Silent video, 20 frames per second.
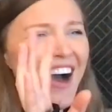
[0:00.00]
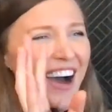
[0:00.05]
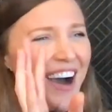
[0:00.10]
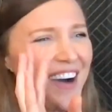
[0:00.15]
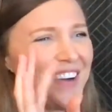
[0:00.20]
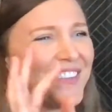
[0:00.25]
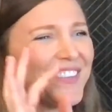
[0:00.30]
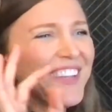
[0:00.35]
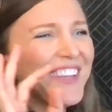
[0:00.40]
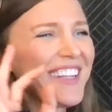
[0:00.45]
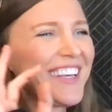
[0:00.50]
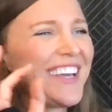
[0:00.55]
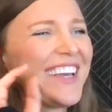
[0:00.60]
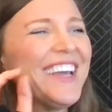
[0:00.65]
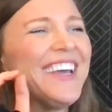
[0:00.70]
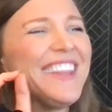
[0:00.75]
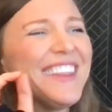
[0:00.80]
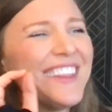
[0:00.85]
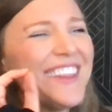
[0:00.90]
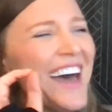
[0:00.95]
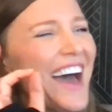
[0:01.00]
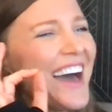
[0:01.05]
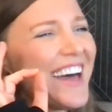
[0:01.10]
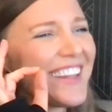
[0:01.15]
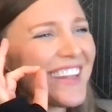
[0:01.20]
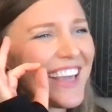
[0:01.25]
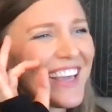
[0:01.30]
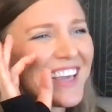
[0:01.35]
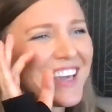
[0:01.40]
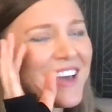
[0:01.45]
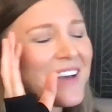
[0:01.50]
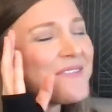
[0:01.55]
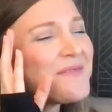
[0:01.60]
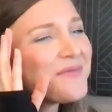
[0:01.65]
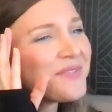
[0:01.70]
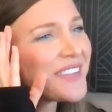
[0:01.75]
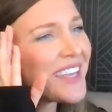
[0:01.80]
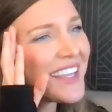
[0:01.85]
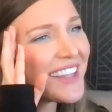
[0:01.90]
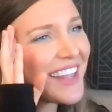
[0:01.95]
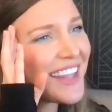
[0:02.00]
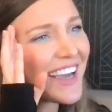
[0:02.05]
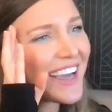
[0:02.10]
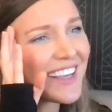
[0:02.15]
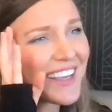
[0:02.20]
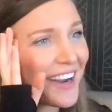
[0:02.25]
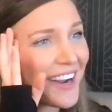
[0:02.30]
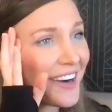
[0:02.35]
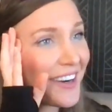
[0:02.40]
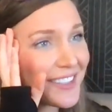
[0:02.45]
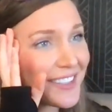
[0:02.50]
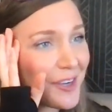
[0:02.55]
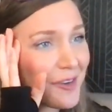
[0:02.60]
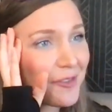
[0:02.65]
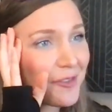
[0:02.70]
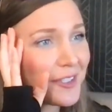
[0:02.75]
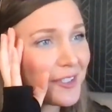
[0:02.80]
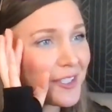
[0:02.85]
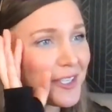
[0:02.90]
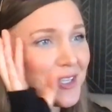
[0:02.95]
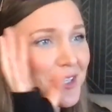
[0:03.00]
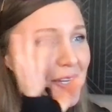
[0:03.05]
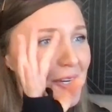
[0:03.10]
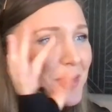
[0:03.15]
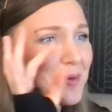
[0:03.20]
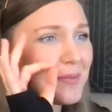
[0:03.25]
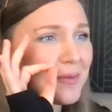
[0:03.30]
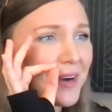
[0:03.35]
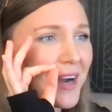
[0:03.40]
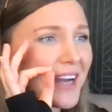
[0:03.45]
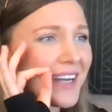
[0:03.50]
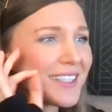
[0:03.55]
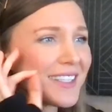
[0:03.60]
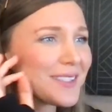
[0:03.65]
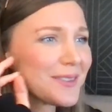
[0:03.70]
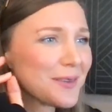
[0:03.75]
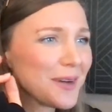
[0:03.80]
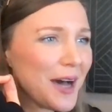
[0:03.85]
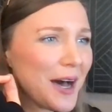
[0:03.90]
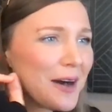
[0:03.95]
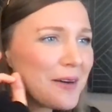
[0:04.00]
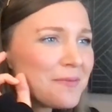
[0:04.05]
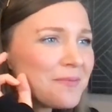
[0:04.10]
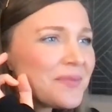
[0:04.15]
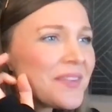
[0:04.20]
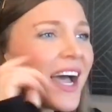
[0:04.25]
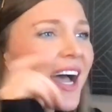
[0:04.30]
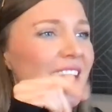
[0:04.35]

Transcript: hopefully that carries over to your brain as well.